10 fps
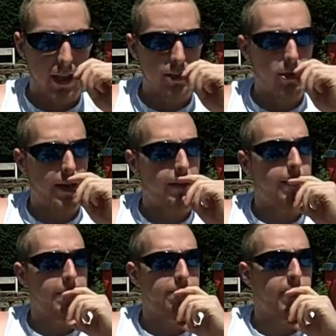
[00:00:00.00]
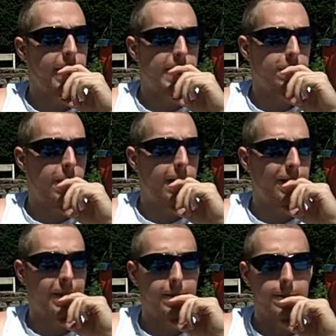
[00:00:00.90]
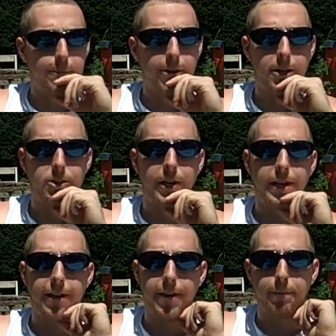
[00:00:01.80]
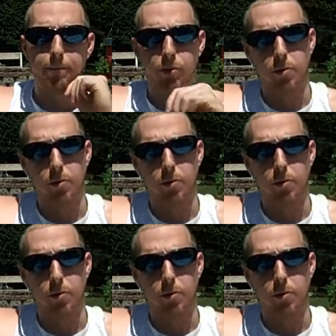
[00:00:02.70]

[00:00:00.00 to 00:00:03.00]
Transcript: They train there as well. They do some cross-training there.